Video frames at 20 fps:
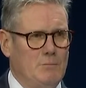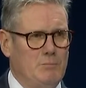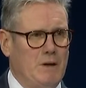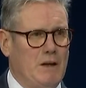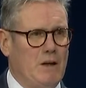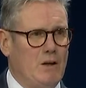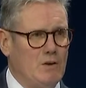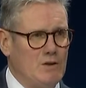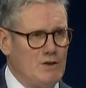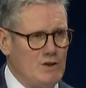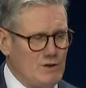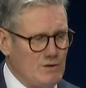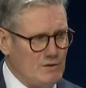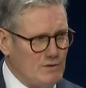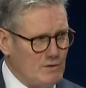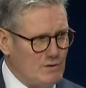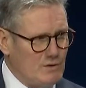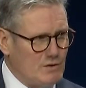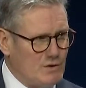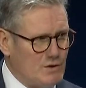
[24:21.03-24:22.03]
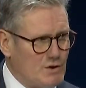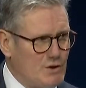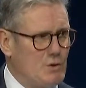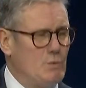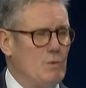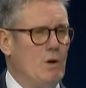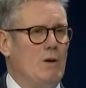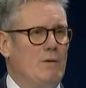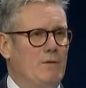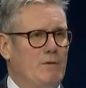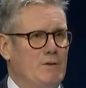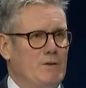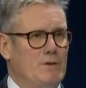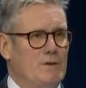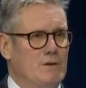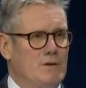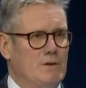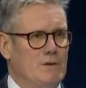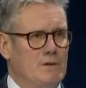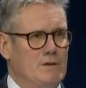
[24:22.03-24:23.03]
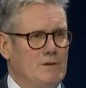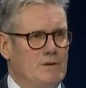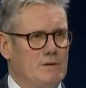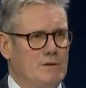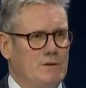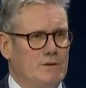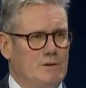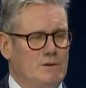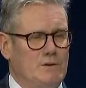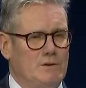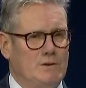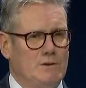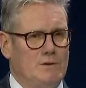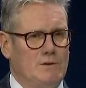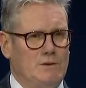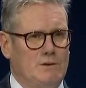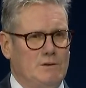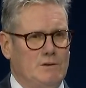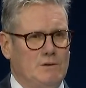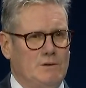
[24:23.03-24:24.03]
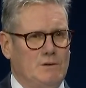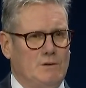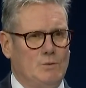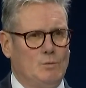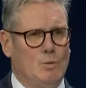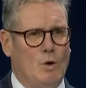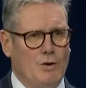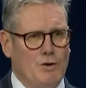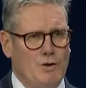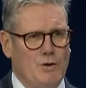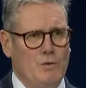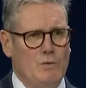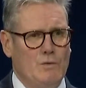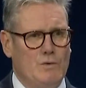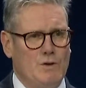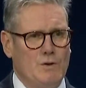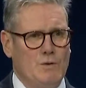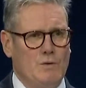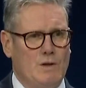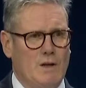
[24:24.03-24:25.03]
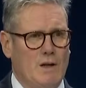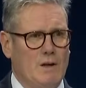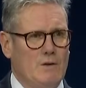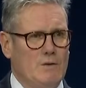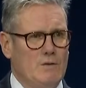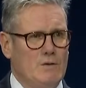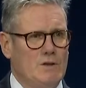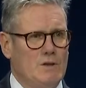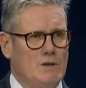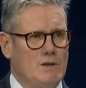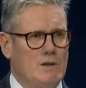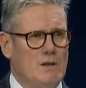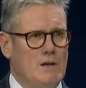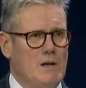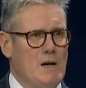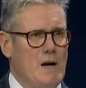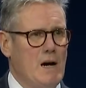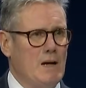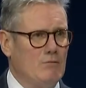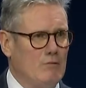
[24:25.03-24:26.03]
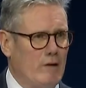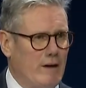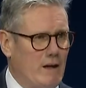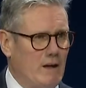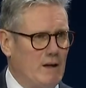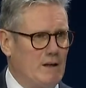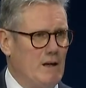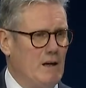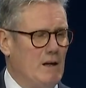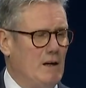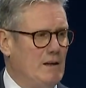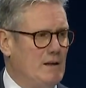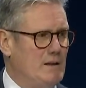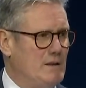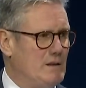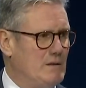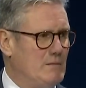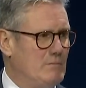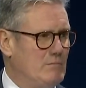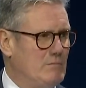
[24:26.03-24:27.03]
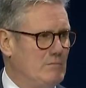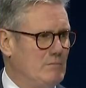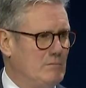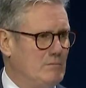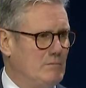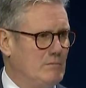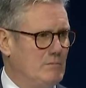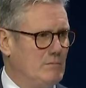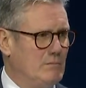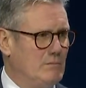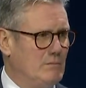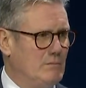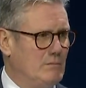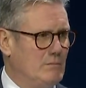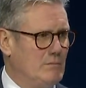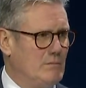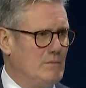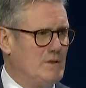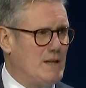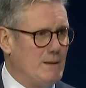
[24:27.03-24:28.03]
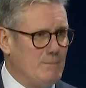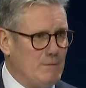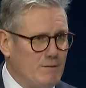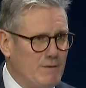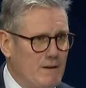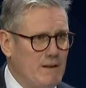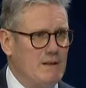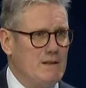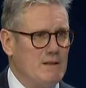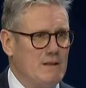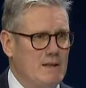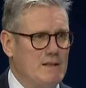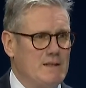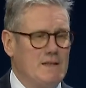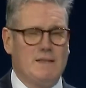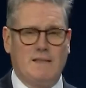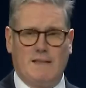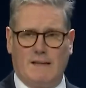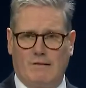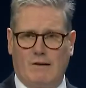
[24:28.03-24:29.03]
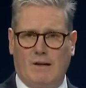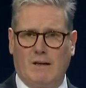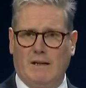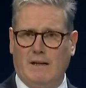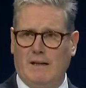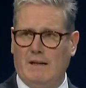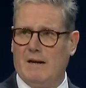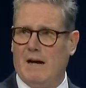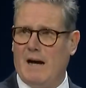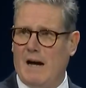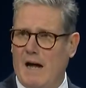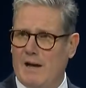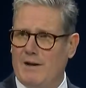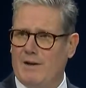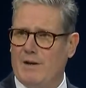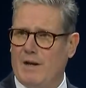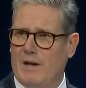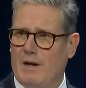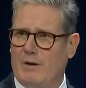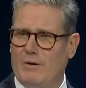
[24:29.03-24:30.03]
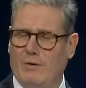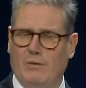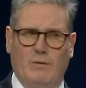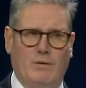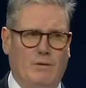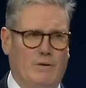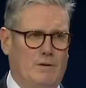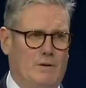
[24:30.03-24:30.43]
Because too often, what you do goes unrecognised, some of it necessarily unknown.